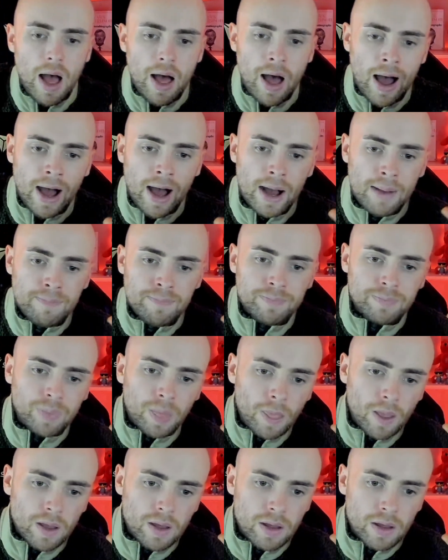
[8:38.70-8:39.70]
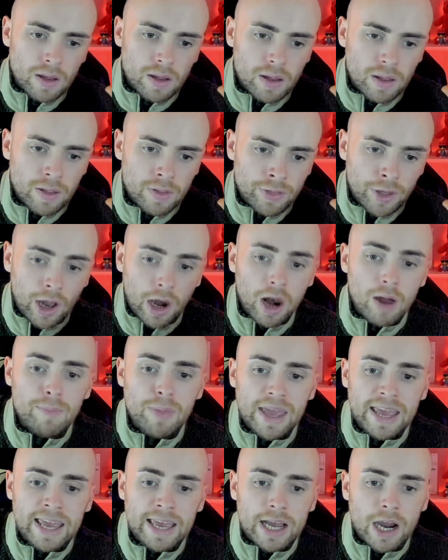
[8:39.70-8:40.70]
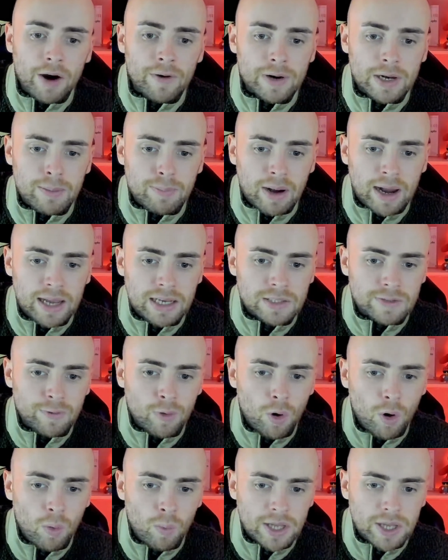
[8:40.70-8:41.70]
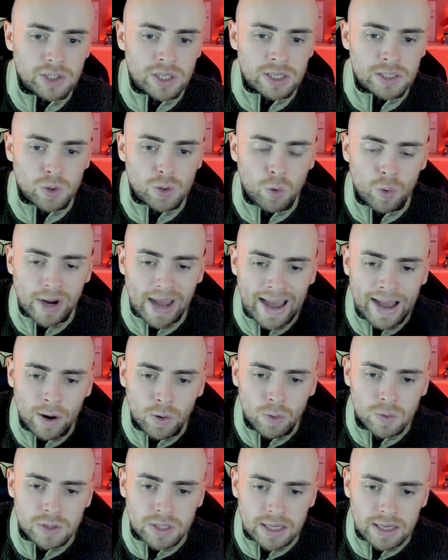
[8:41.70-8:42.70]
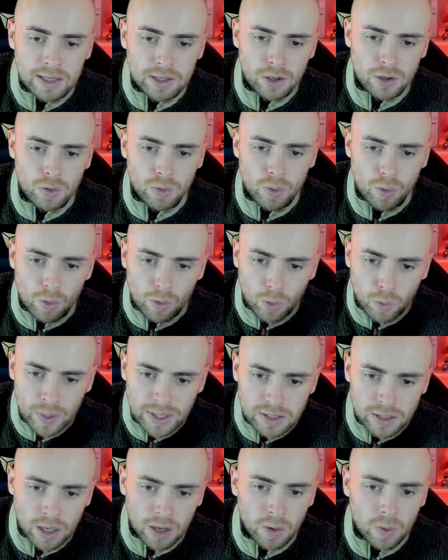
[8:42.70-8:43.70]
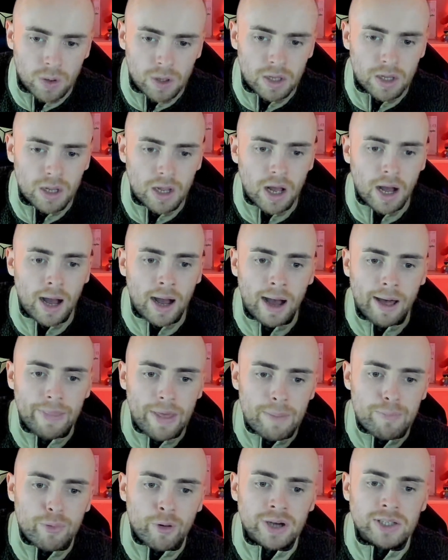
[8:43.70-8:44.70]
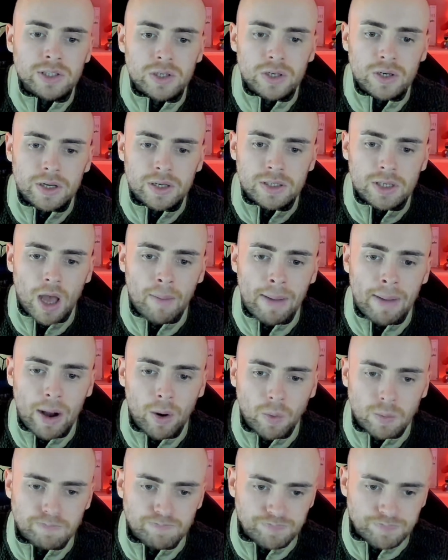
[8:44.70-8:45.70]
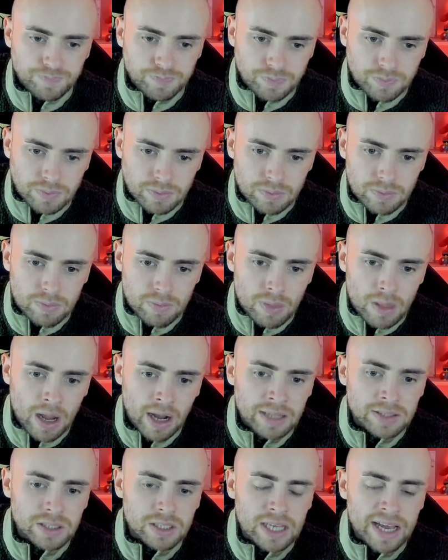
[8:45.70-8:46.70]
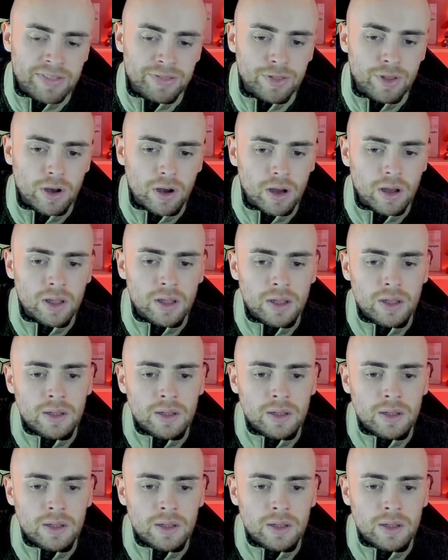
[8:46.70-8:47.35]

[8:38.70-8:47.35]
the club that he currently plays for, which is called LDU Quito, their president has come out and said that